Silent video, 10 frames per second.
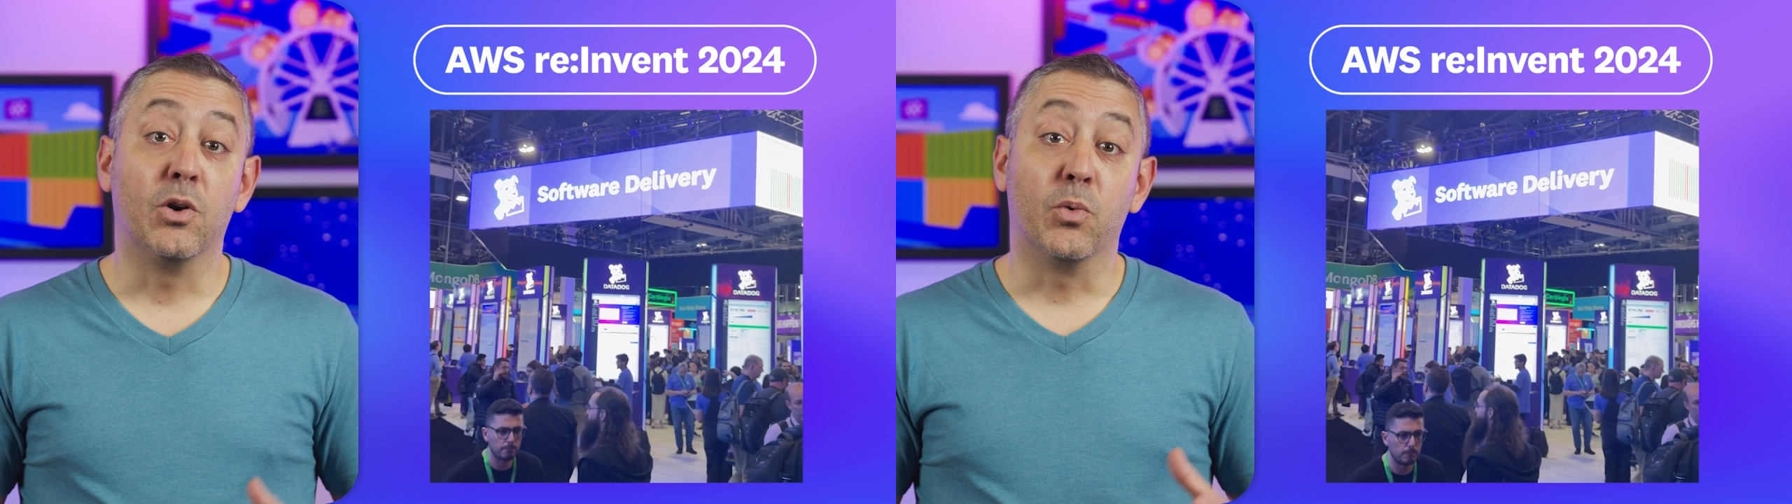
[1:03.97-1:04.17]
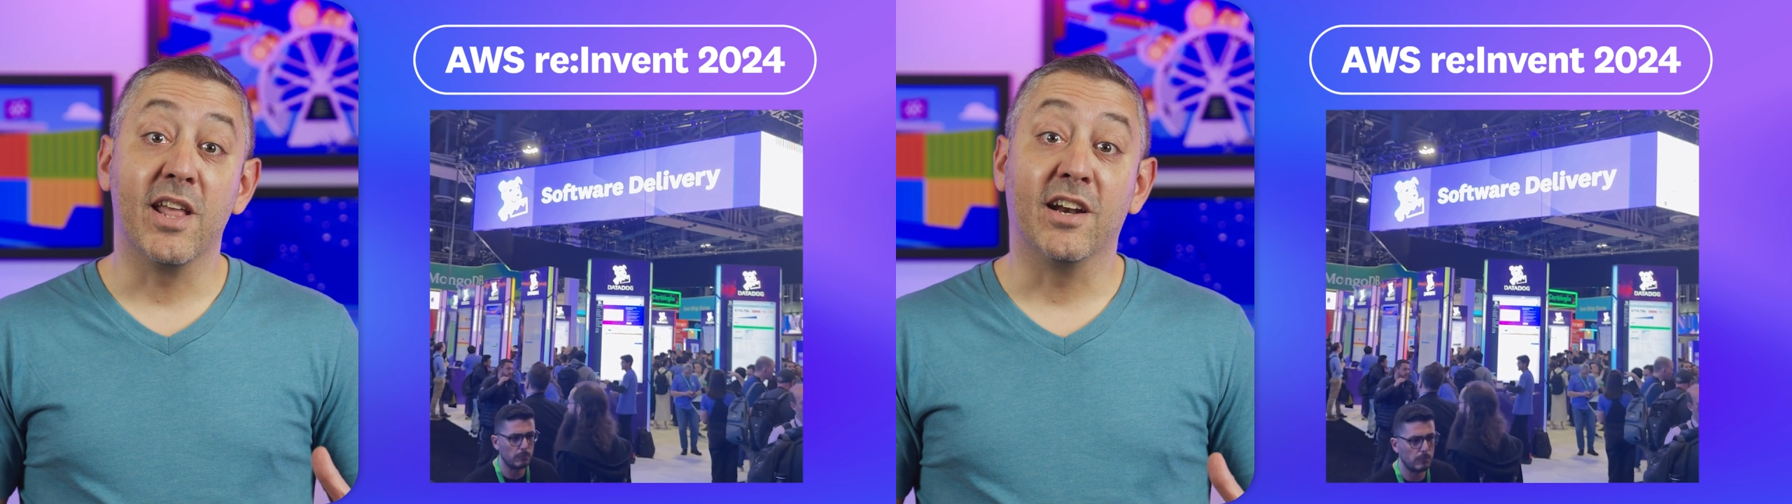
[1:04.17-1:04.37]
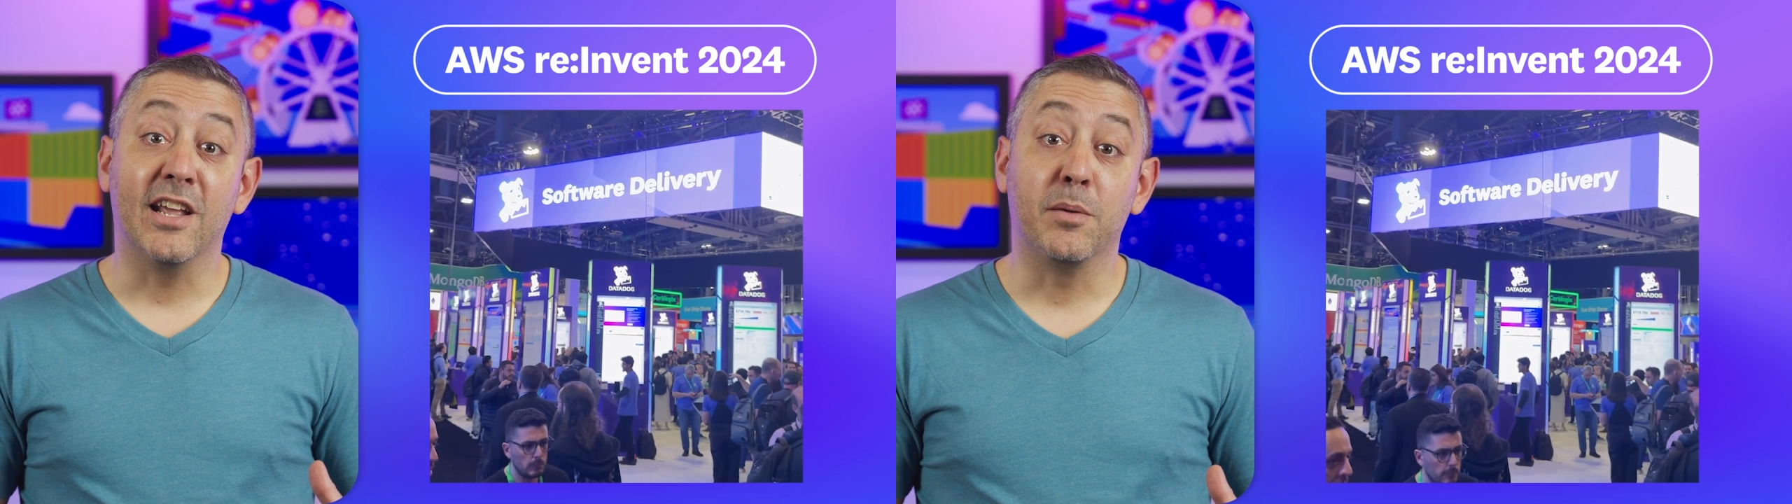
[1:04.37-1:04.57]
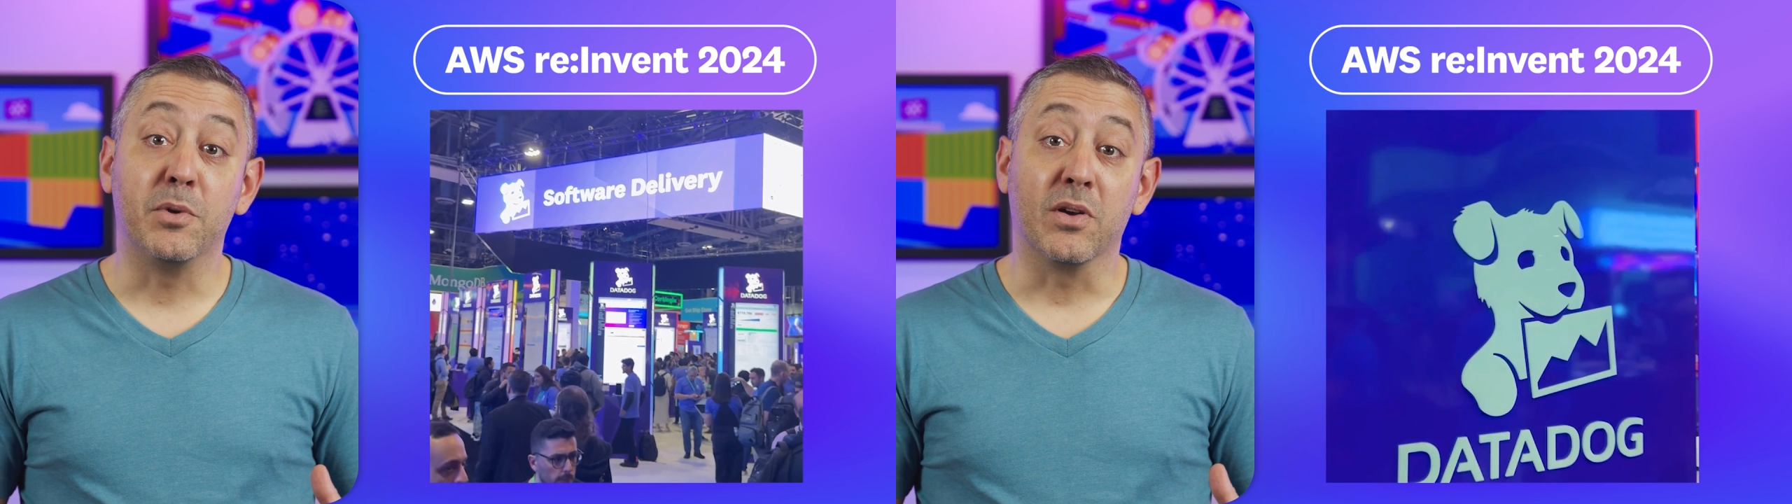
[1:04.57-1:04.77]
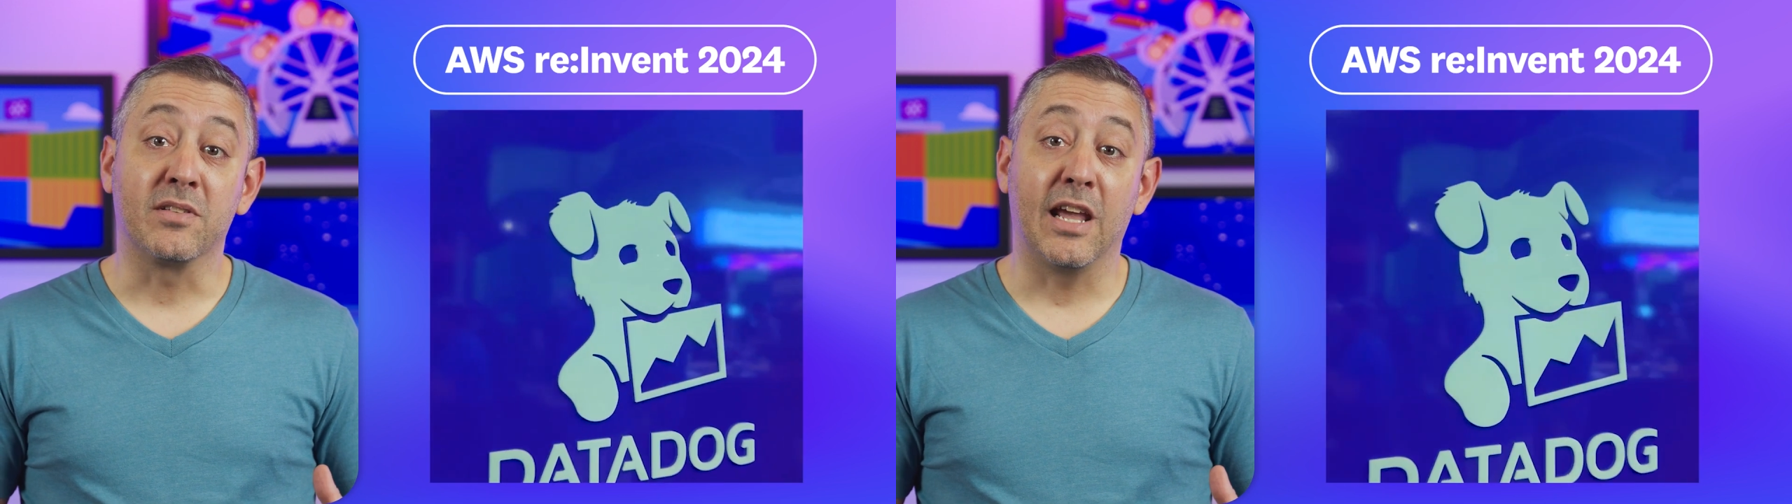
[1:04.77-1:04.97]
ran an
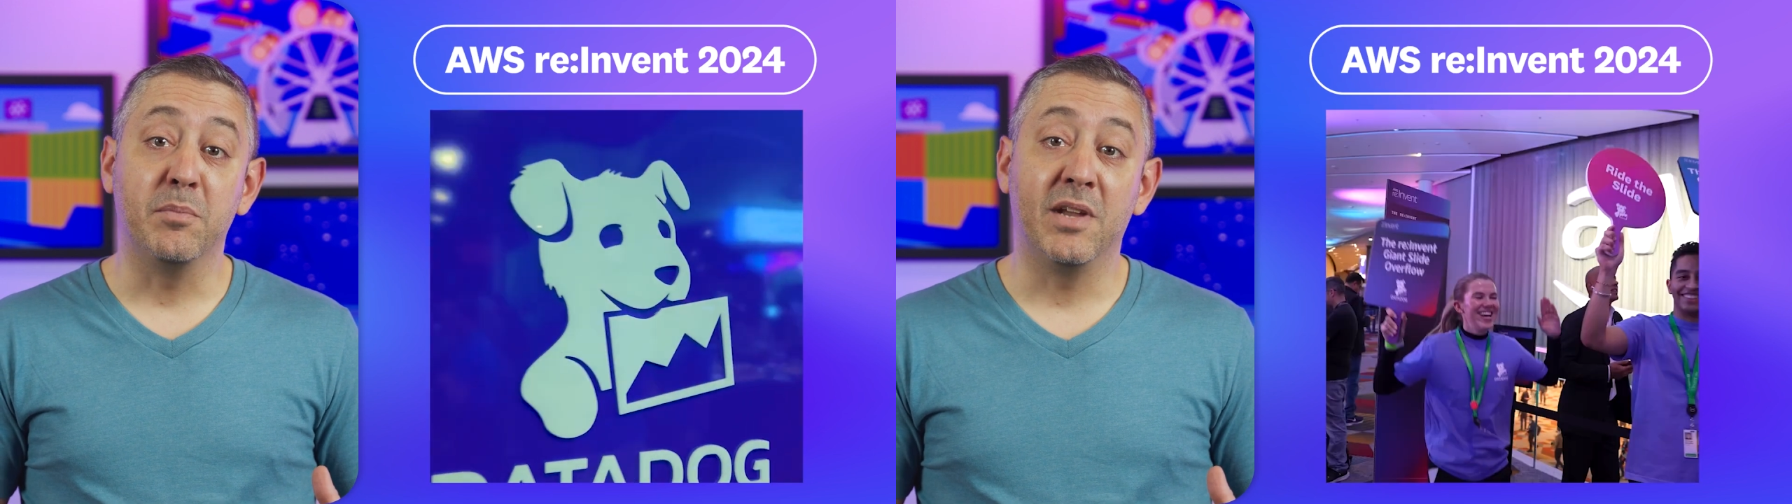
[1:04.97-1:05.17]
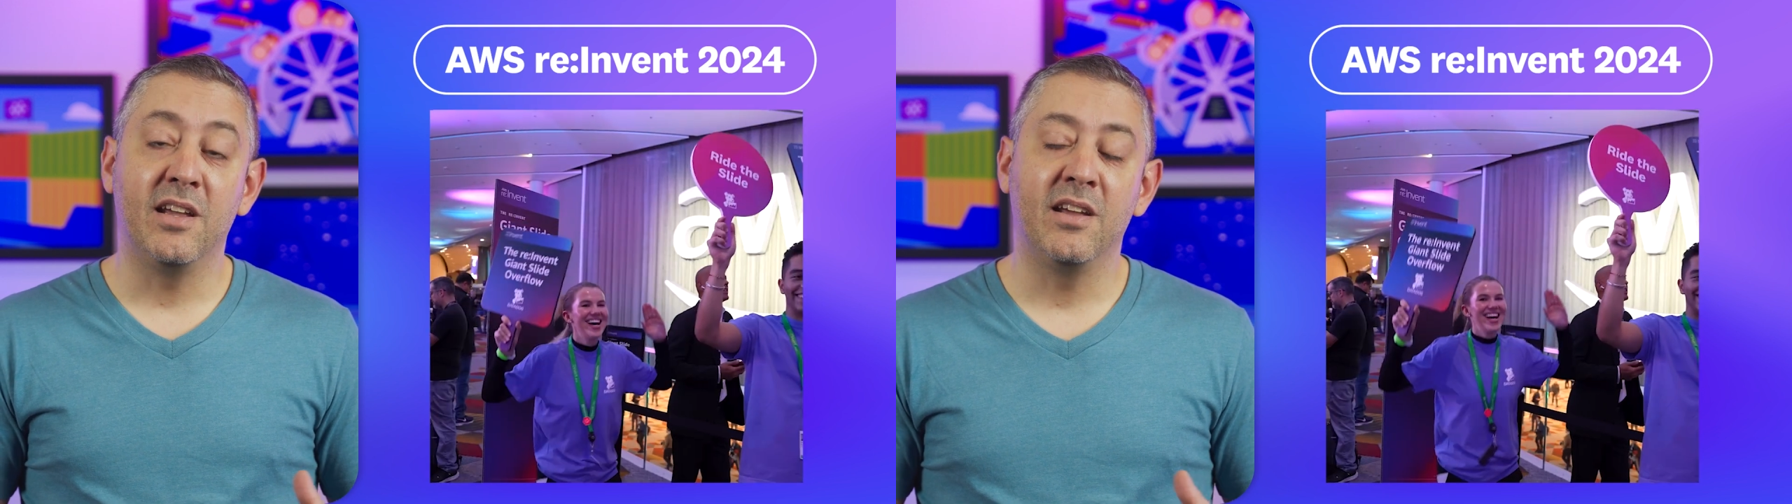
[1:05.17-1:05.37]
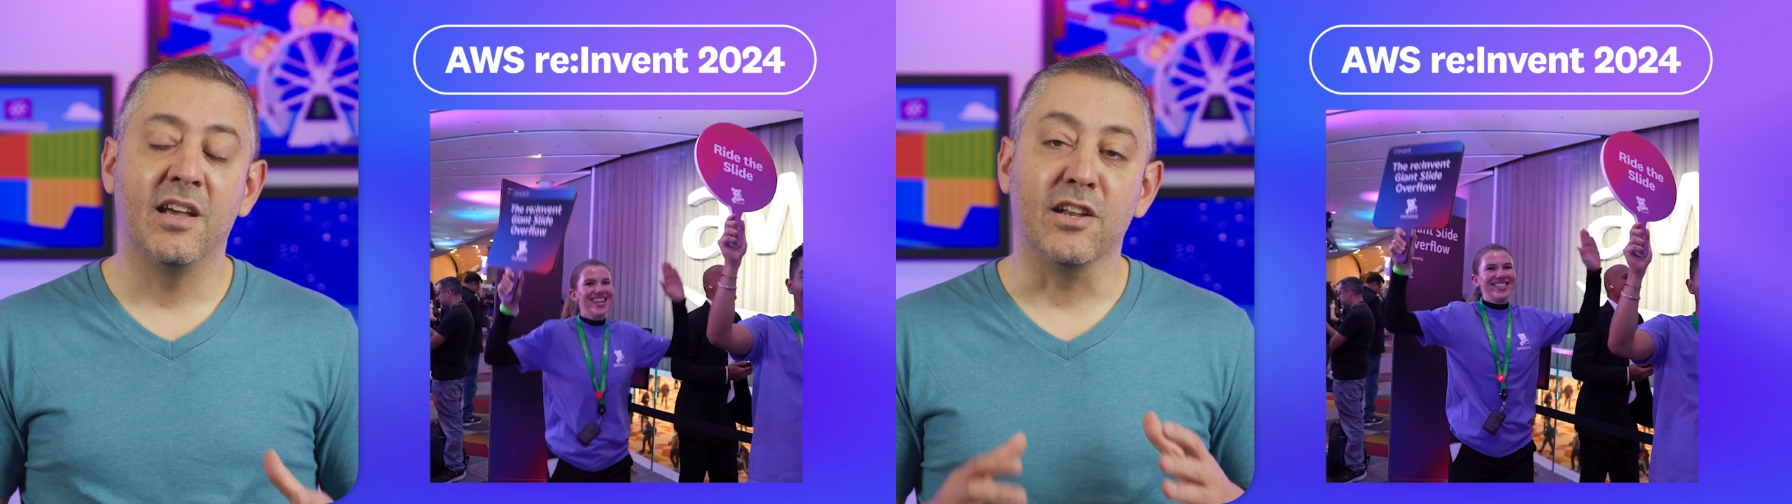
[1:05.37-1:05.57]
AWS game day,